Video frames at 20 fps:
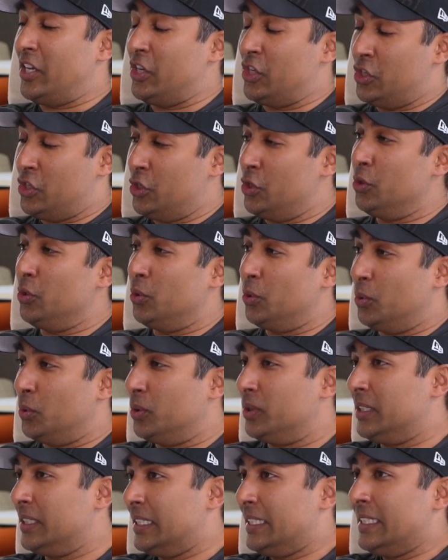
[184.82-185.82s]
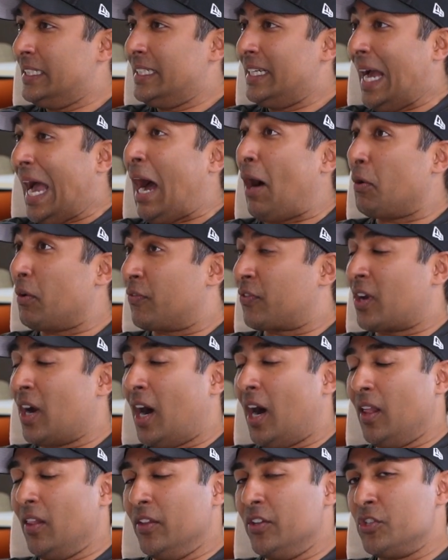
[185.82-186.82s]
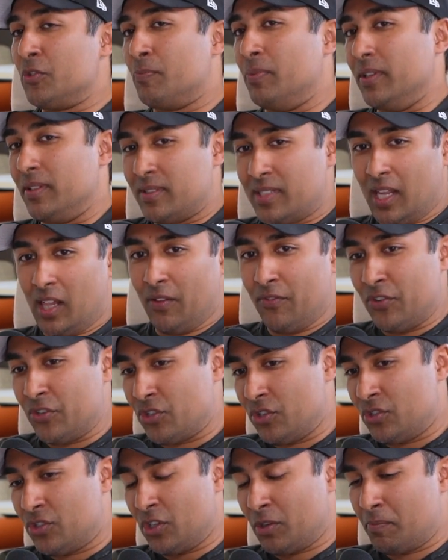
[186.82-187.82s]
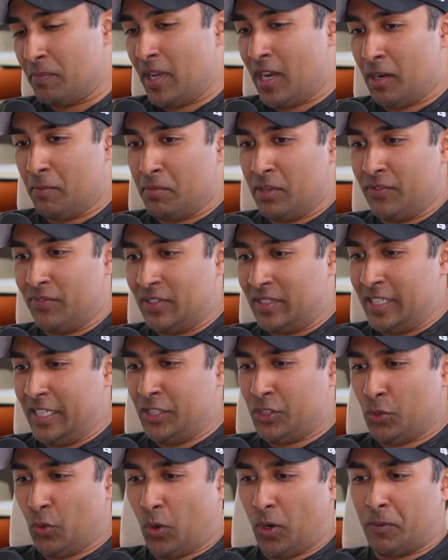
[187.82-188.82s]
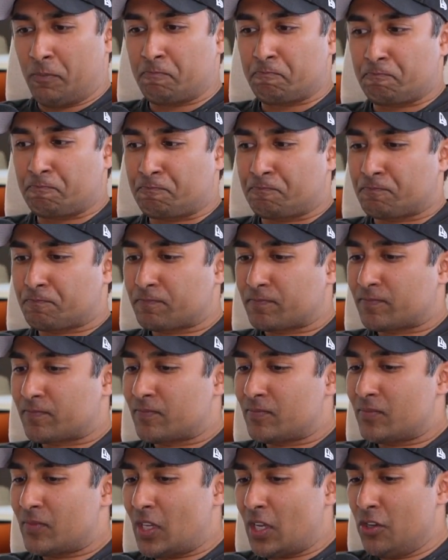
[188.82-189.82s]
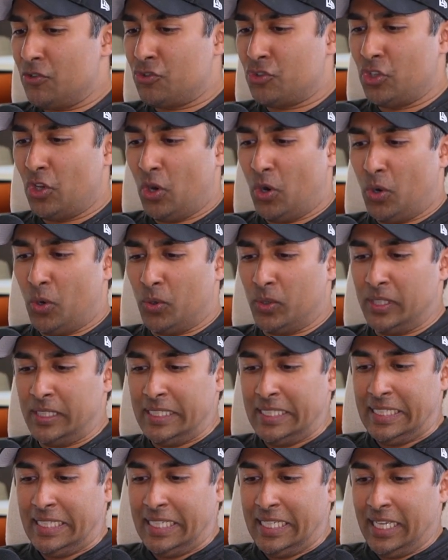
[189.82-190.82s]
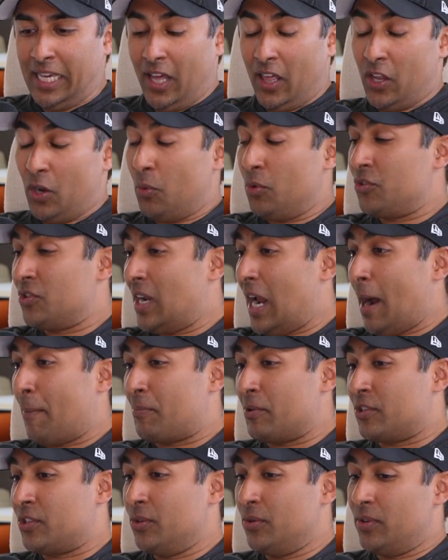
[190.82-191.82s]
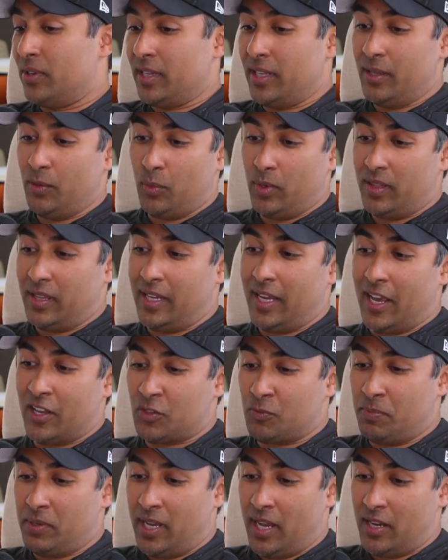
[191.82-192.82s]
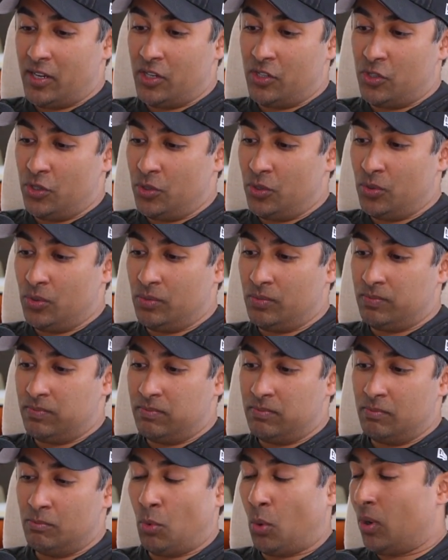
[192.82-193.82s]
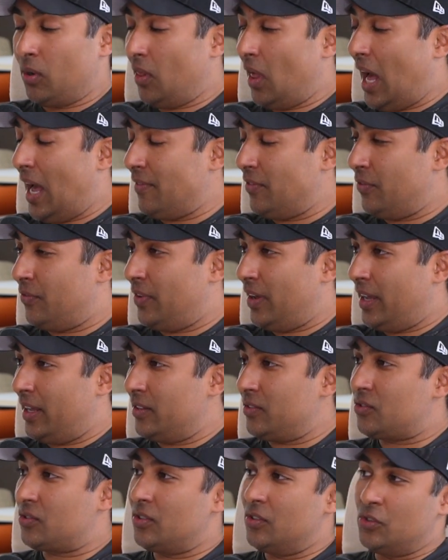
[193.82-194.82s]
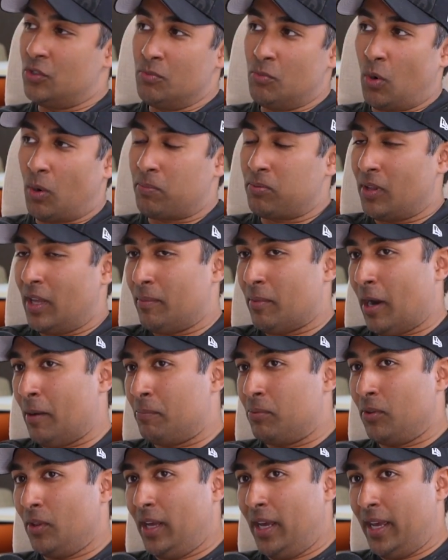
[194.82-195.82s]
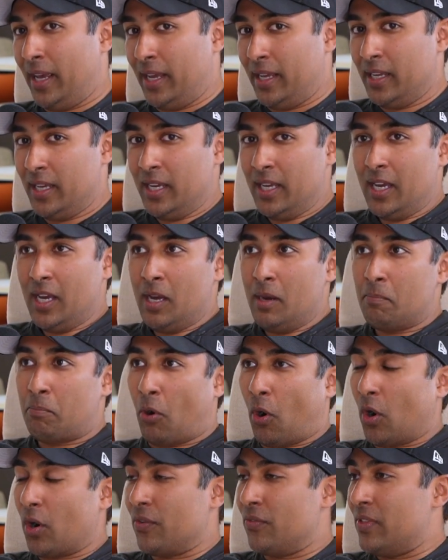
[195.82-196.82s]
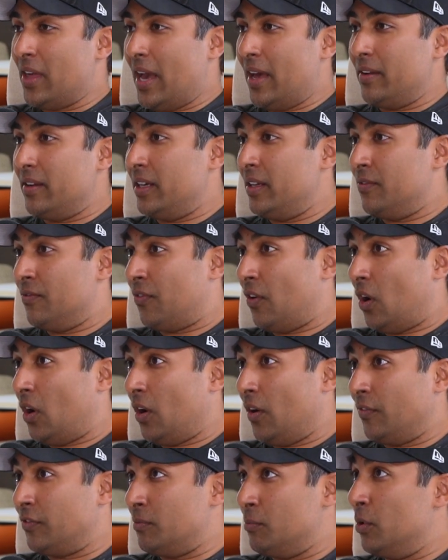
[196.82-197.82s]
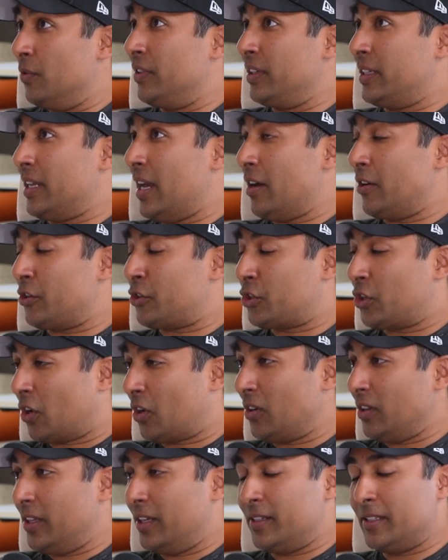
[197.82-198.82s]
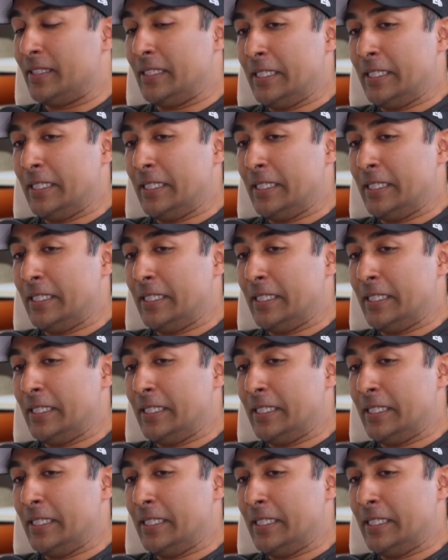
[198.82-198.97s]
to do out of college, but television took me on a bit of a detour. So there was an opportunity with ESPN to do more live events and do more play-by-play. Part of that involved moving down to Charlotte.